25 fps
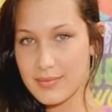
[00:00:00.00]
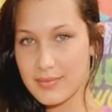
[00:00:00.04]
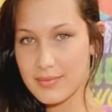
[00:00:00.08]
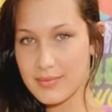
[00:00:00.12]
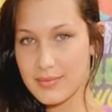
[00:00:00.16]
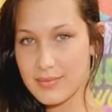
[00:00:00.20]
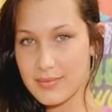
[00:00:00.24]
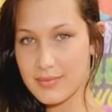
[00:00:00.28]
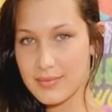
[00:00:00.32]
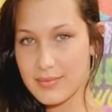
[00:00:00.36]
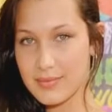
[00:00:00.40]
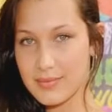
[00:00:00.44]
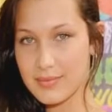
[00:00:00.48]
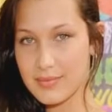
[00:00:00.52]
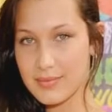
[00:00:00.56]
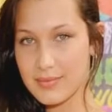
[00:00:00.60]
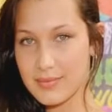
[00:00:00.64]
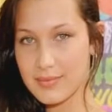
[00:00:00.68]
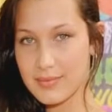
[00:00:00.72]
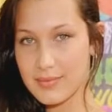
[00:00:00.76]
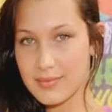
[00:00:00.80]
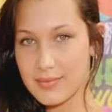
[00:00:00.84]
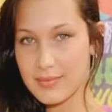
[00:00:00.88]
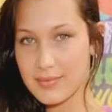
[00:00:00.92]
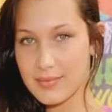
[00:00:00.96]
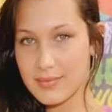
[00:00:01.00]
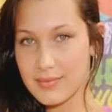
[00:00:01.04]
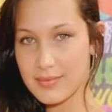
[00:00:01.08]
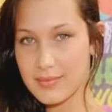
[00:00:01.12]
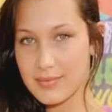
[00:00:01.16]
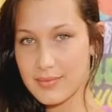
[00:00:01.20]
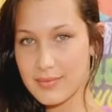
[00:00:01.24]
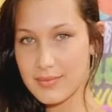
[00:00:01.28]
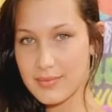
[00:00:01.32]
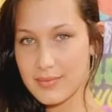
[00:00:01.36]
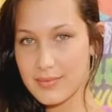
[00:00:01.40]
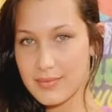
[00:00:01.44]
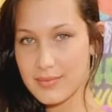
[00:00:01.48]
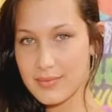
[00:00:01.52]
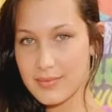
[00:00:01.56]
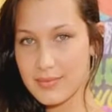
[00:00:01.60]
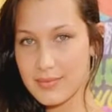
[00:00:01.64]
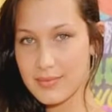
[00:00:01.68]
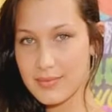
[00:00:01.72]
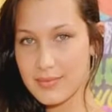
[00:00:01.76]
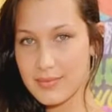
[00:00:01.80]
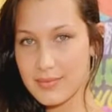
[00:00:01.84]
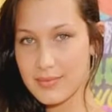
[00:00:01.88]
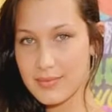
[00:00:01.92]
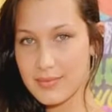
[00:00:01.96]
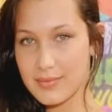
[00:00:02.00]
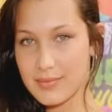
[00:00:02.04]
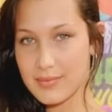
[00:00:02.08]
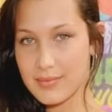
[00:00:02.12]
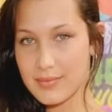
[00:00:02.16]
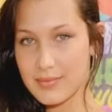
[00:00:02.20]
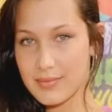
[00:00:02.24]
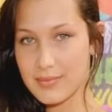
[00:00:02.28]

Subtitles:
No one is speaking in this clip.